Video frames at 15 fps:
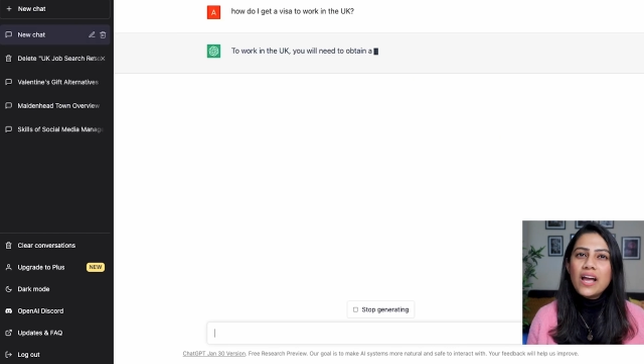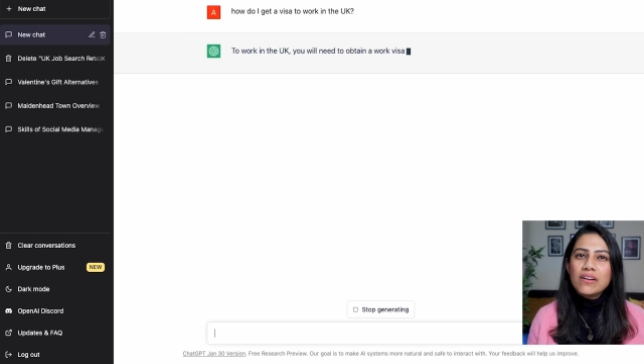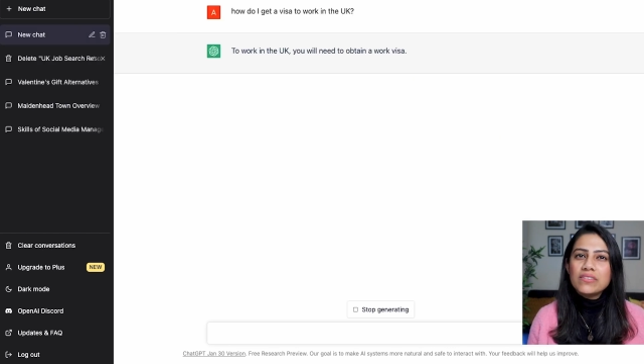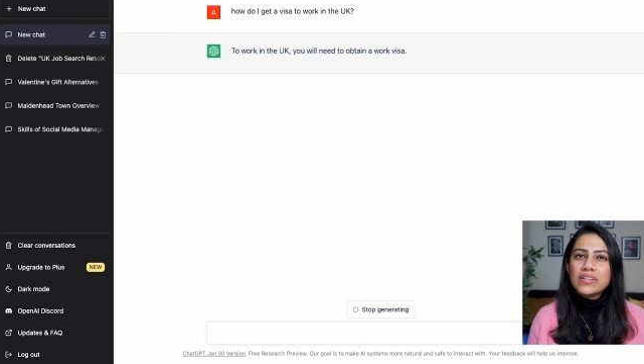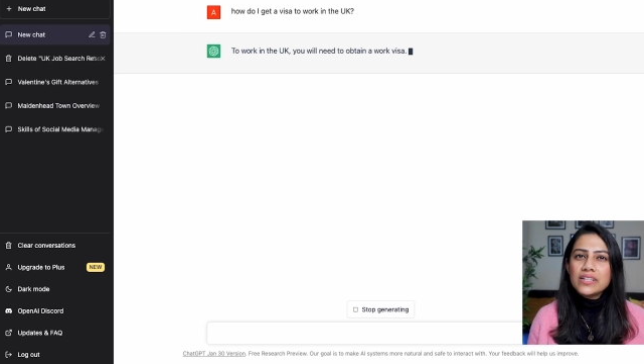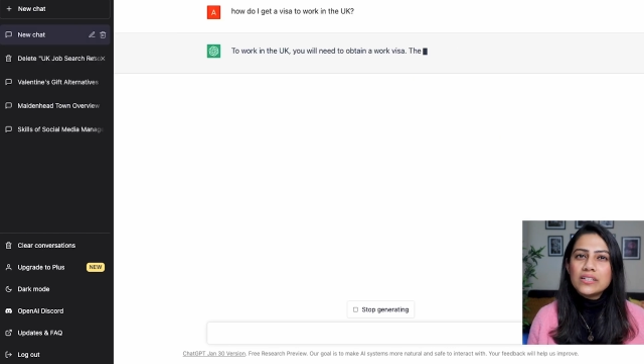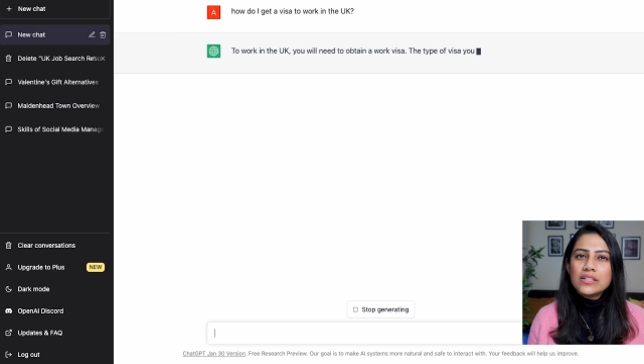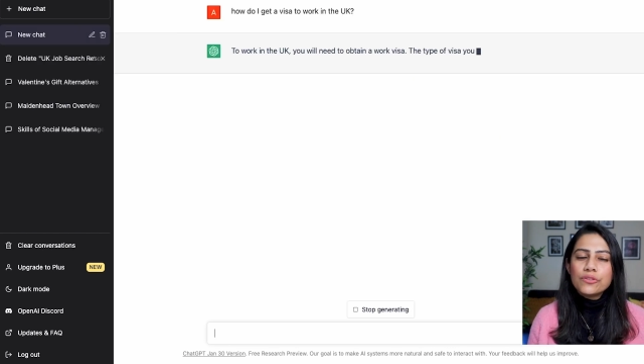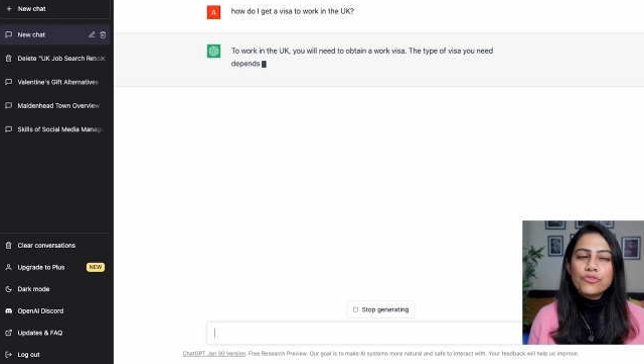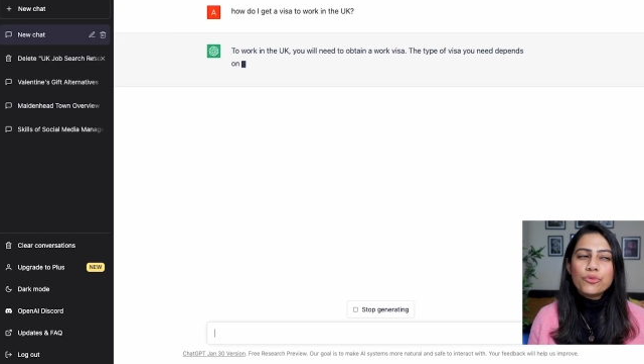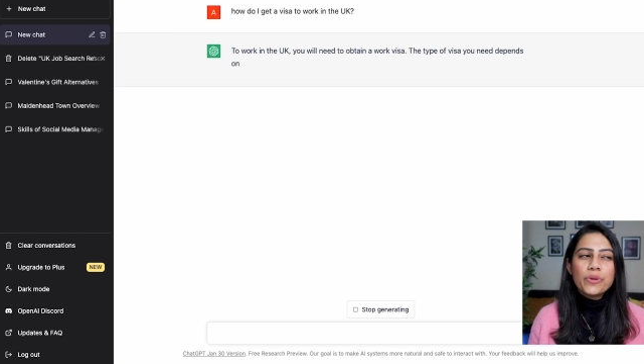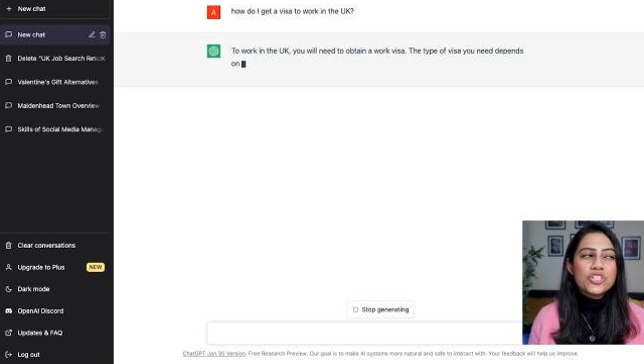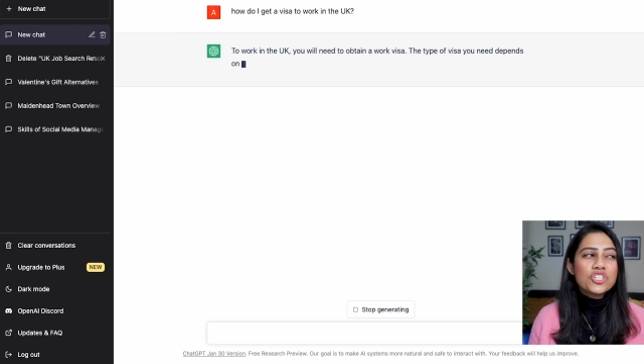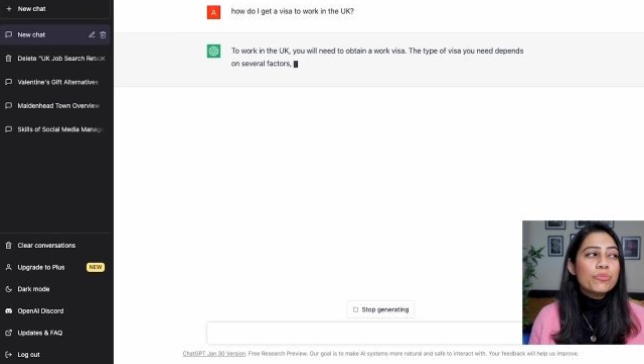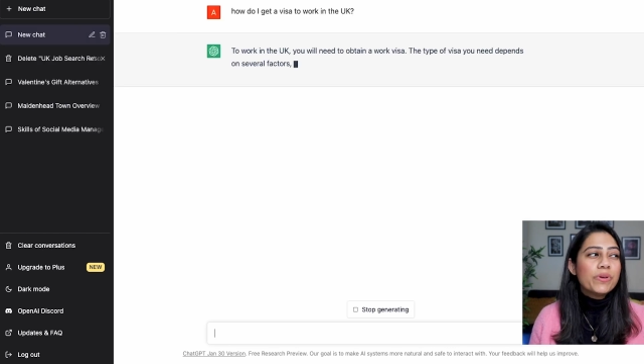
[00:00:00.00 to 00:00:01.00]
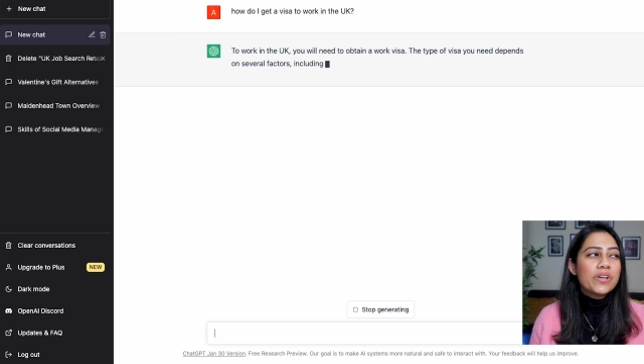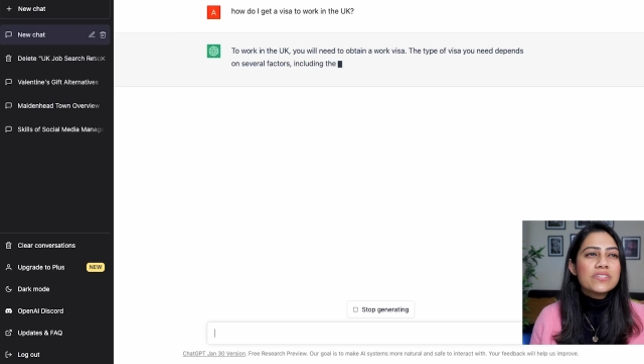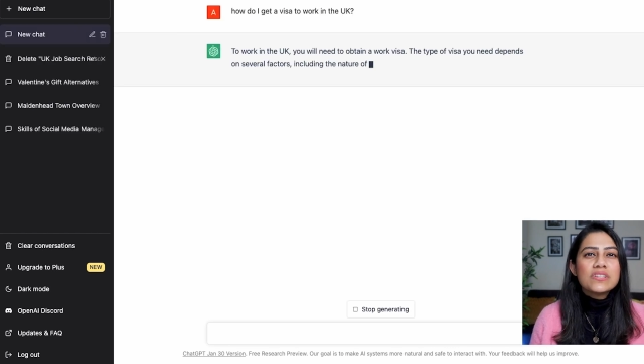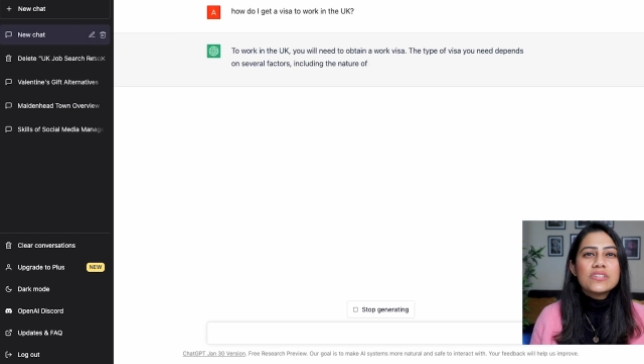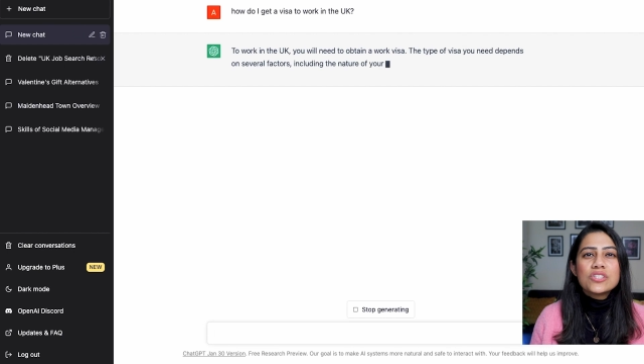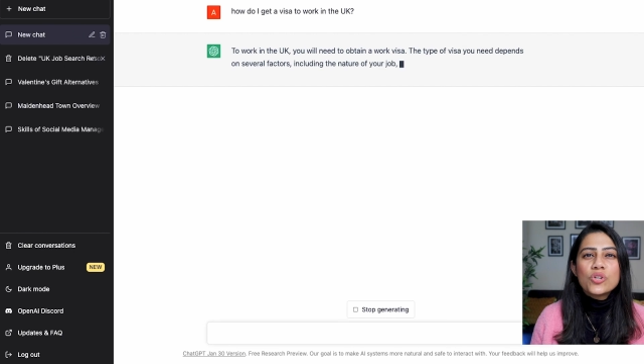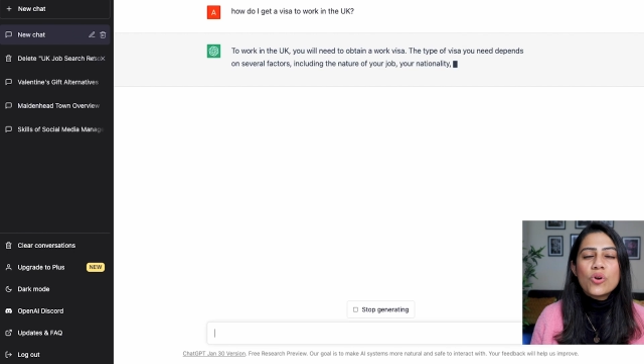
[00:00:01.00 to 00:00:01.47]
outdated information
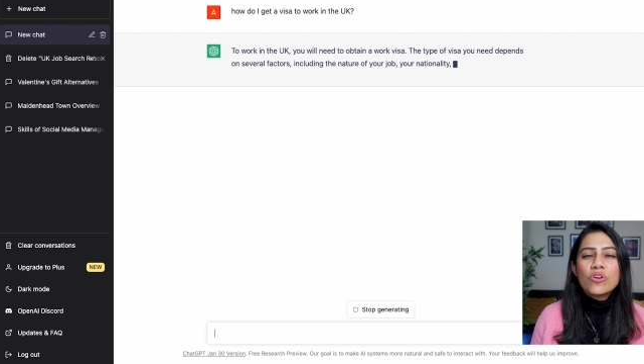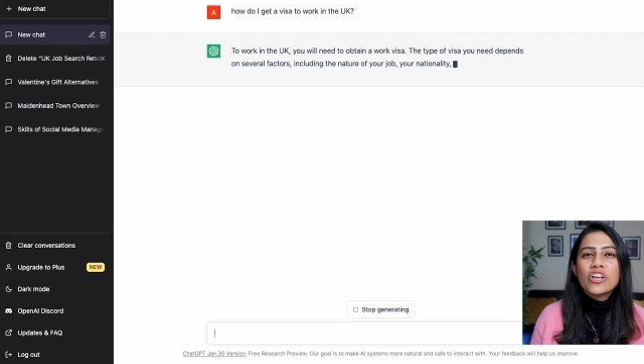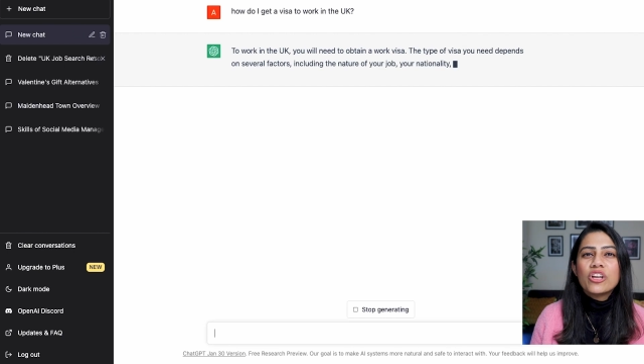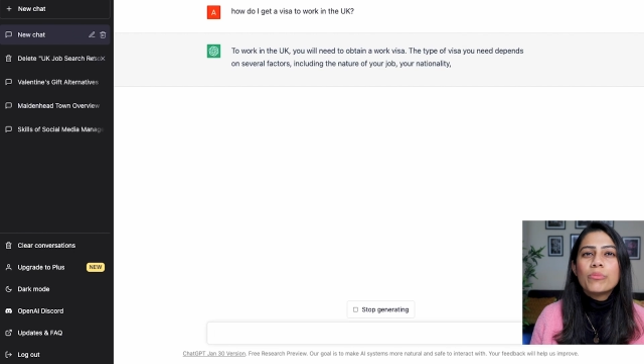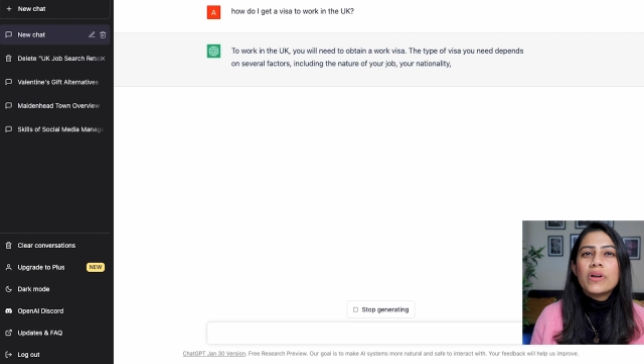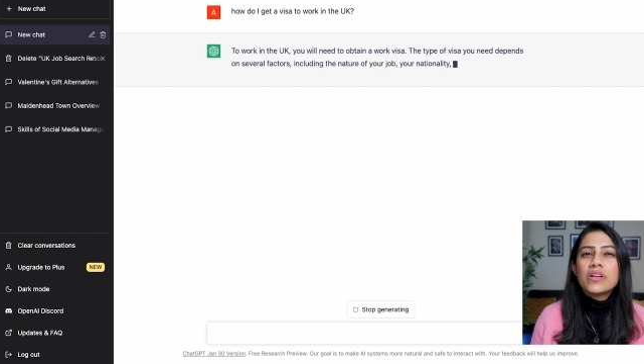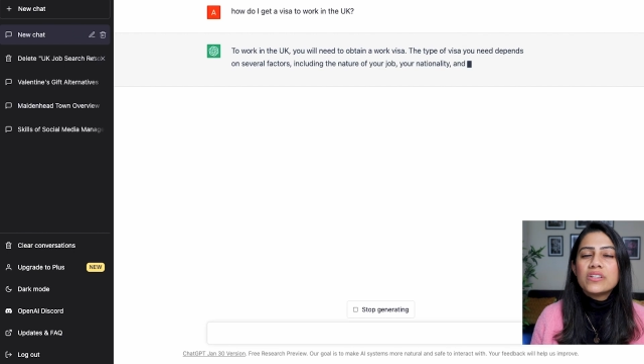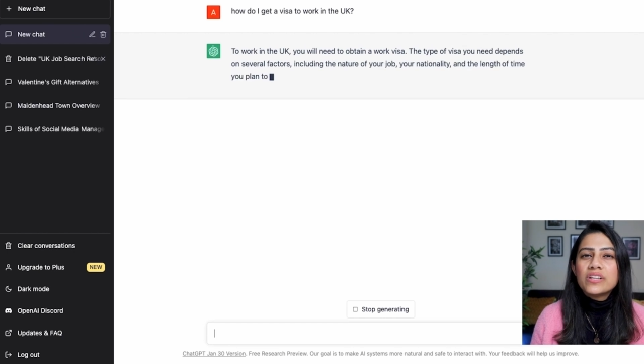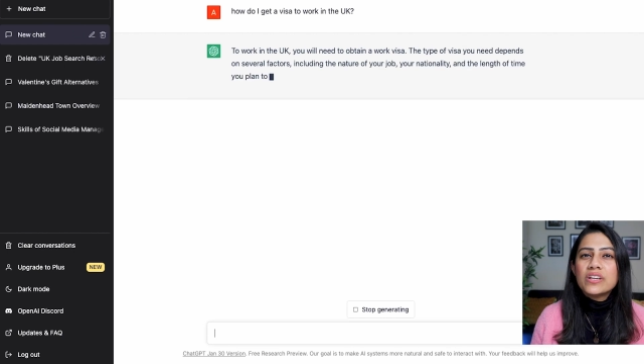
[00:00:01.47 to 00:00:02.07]
because it's talking about